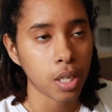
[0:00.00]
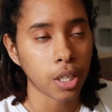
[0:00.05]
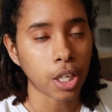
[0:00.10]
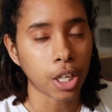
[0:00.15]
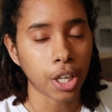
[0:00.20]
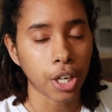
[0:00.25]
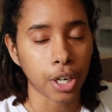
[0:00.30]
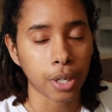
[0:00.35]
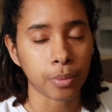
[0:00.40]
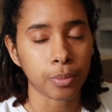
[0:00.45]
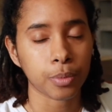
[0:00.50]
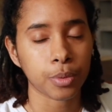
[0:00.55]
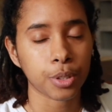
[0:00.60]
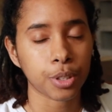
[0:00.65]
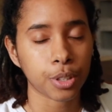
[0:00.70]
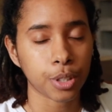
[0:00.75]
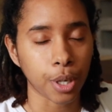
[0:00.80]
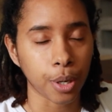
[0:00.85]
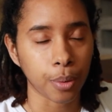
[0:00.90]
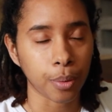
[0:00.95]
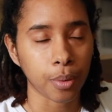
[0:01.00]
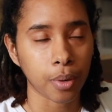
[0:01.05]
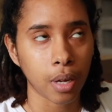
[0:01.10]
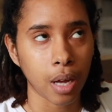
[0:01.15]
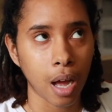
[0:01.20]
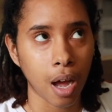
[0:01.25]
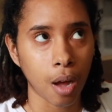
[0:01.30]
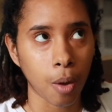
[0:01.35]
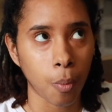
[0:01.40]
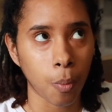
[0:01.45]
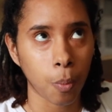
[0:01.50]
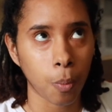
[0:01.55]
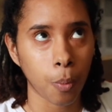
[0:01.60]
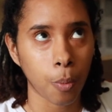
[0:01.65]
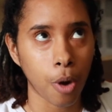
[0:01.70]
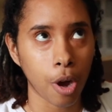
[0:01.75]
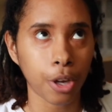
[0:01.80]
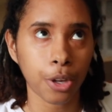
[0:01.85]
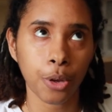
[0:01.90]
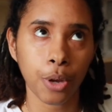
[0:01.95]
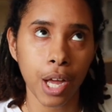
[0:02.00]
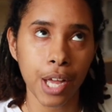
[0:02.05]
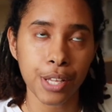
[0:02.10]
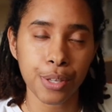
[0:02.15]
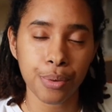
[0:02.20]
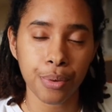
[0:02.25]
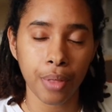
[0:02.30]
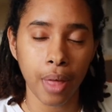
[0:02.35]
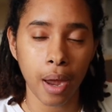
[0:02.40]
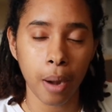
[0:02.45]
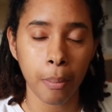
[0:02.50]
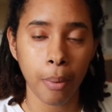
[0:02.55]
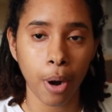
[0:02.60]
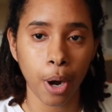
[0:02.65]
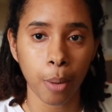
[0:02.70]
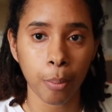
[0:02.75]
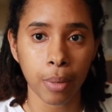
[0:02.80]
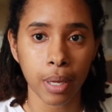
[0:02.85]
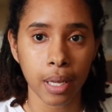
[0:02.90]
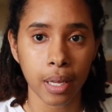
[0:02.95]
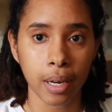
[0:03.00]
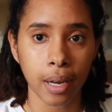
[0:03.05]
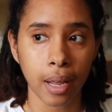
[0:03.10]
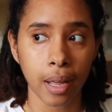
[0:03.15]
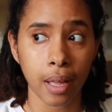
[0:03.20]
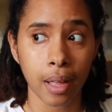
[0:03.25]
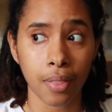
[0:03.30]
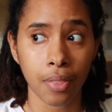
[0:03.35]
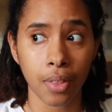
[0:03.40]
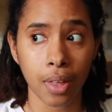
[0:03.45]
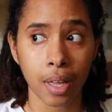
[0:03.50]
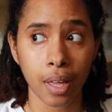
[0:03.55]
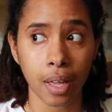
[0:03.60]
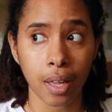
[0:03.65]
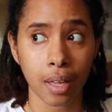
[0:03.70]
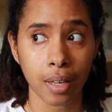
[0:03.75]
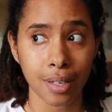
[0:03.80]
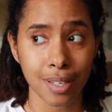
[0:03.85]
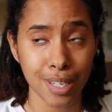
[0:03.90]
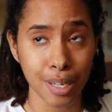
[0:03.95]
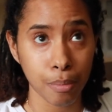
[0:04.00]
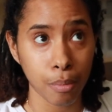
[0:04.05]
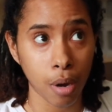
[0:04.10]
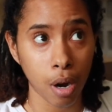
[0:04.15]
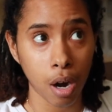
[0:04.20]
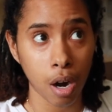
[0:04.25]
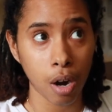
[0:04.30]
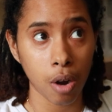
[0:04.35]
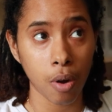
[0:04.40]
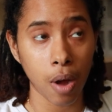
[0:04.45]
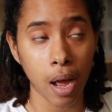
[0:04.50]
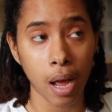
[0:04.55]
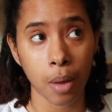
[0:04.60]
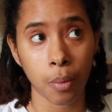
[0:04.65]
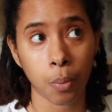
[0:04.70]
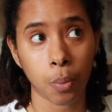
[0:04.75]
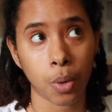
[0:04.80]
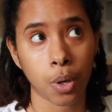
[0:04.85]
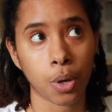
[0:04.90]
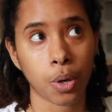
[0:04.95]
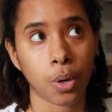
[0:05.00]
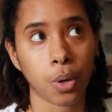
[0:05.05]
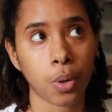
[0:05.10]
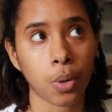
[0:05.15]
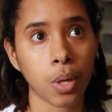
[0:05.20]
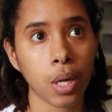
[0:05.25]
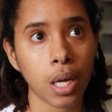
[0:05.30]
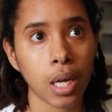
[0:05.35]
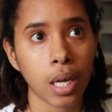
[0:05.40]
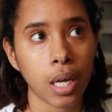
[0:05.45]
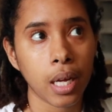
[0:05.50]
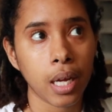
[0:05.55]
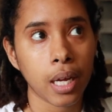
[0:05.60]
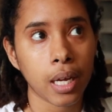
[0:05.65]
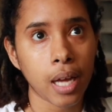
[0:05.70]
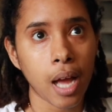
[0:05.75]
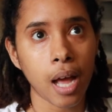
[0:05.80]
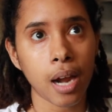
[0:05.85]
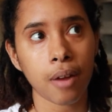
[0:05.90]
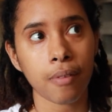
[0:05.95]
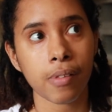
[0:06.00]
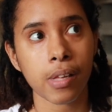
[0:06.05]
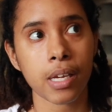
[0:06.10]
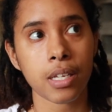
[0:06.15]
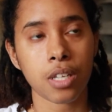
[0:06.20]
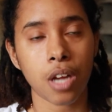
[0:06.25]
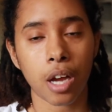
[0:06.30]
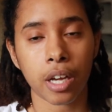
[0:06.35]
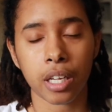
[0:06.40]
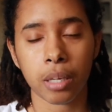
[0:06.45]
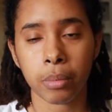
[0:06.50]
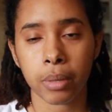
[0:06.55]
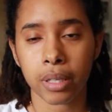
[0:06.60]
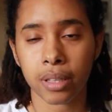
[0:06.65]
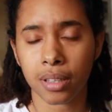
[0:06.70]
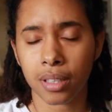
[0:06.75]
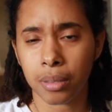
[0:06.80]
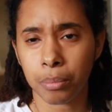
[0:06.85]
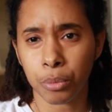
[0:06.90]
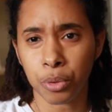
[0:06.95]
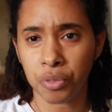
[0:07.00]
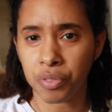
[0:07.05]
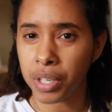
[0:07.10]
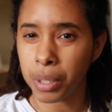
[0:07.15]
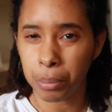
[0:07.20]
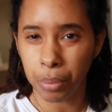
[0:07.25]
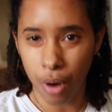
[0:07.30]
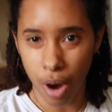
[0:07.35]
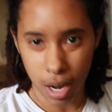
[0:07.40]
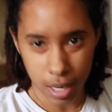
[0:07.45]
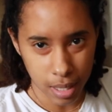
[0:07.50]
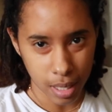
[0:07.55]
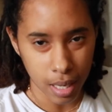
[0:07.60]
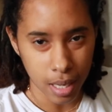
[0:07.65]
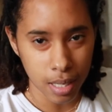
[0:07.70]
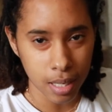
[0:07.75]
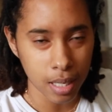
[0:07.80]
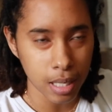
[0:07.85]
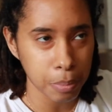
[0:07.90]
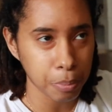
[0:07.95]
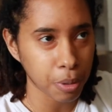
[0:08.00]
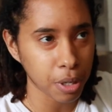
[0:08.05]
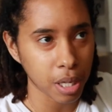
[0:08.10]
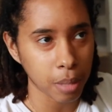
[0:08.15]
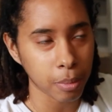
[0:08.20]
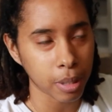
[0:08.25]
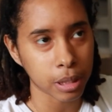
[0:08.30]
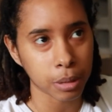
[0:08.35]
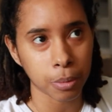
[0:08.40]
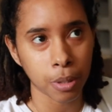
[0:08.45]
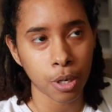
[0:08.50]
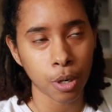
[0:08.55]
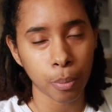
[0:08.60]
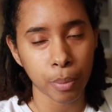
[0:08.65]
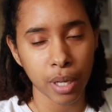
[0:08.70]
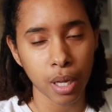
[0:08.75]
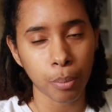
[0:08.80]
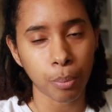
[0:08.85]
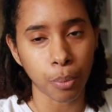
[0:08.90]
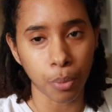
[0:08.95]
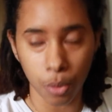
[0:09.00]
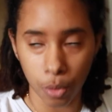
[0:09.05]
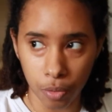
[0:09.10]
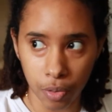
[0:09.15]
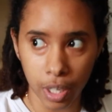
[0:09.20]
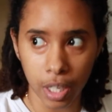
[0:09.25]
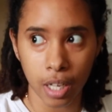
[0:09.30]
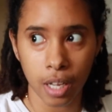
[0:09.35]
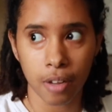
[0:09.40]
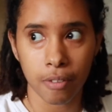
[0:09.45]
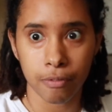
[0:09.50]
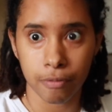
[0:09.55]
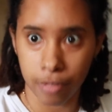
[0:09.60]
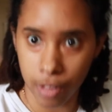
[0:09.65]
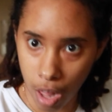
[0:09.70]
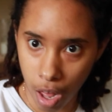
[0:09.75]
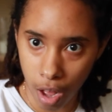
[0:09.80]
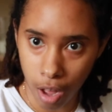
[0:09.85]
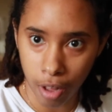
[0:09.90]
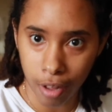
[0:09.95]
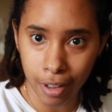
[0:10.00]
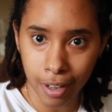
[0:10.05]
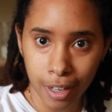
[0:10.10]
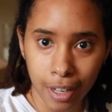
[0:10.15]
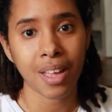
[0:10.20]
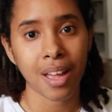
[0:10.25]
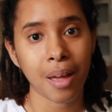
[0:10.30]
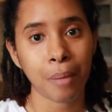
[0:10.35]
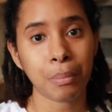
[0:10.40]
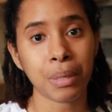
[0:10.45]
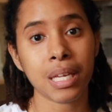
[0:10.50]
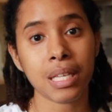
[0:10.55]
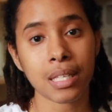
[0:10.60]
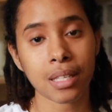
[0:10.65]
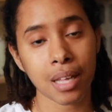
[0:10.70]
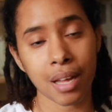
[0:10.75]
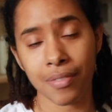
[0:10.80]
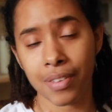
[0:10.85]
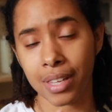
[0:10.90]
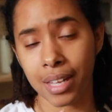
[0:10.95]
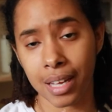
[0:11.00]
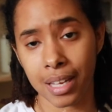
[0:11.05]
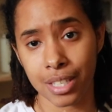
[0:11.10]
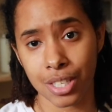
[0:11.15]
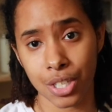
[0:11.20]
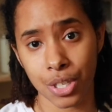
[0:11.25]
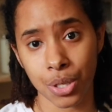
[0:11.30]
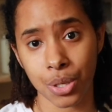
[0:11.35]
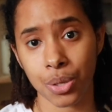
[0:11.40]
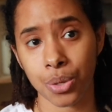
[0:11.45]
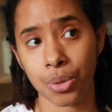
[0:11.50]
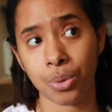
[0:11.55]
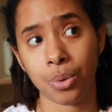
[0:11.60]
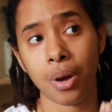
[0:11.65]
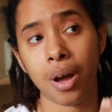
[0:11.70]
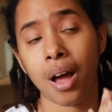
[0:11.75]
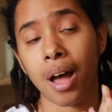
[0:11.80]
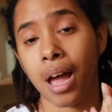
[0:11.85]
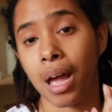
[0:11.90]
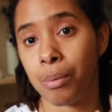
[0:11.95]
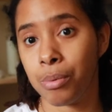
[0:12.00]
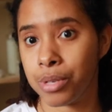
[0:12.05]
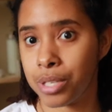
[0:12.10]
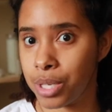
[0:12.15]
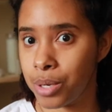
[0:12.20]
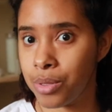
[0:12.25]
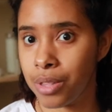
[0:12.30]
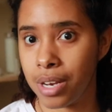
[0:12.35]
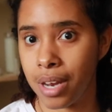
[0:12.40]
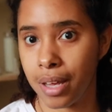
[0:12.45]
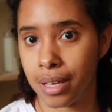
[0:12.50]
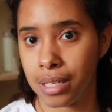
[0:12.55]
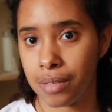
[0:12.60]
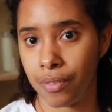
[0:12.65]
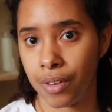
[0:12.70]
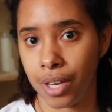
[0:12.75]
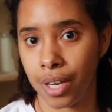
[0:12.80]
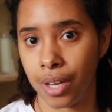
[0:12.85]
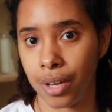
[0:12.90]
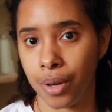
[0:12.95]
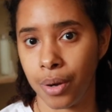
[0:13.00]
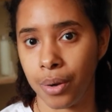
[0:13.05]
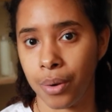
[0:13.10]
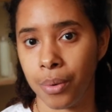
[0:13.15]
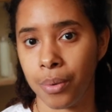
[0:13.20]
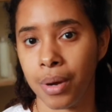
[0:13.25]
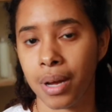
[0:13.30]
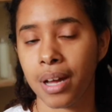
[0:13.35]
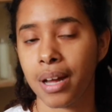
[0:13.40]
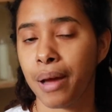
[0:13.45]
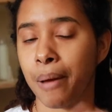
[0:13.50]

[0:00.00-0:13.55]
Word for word: you know, so I'll walk you guys through that apartment, and then tomorrow I will kind of like document the moving process. It's pretty much, it'll be a moving vlog. Peace, love, and light to you. I will see you in the next video.